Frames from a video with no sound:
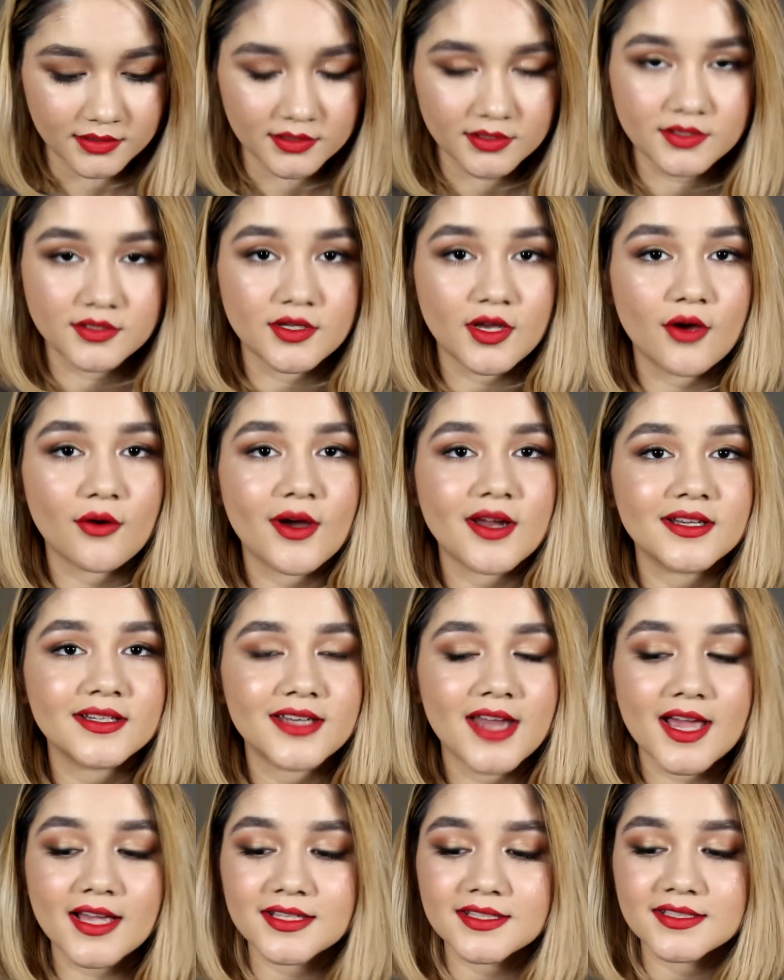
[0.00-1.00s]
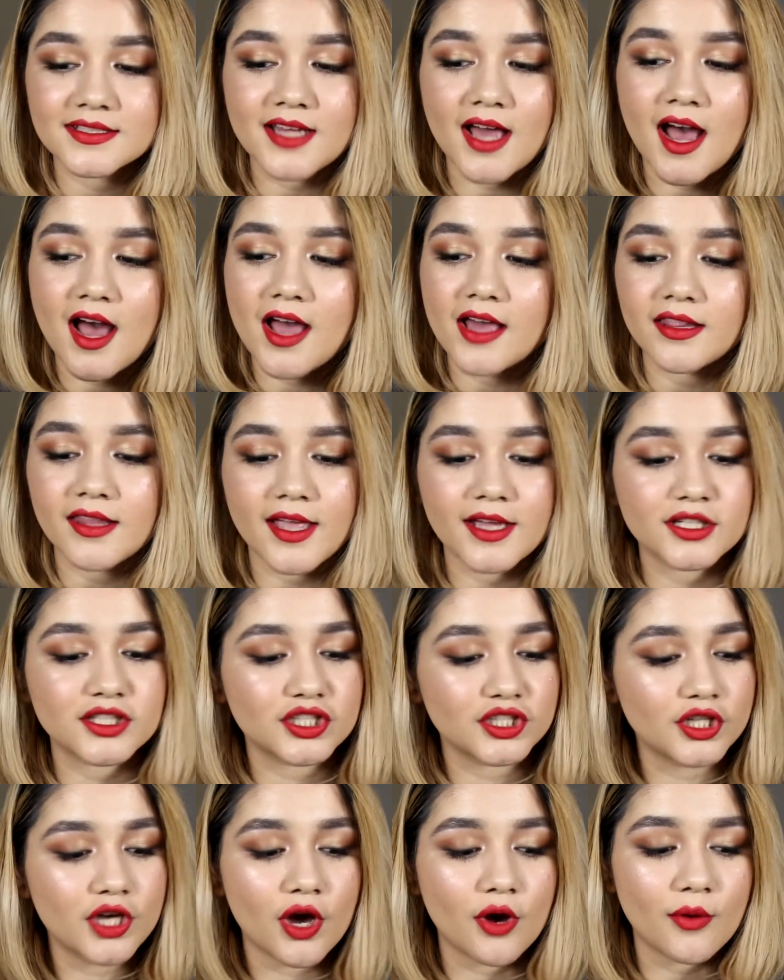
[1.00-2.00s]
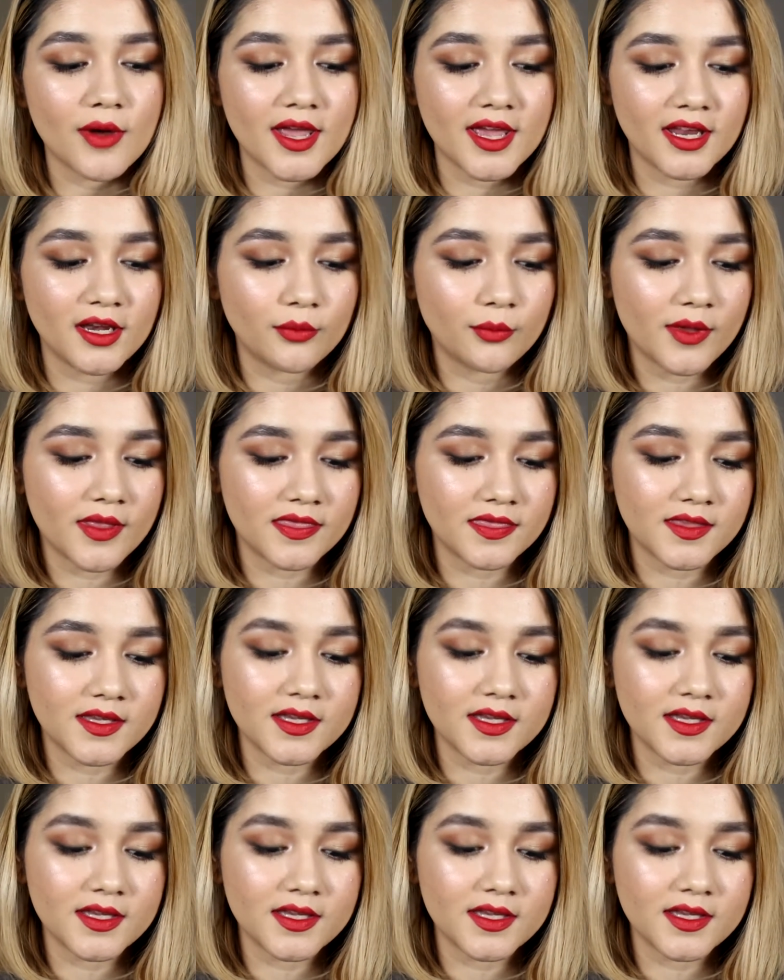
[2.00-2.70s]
So next, I like to go in with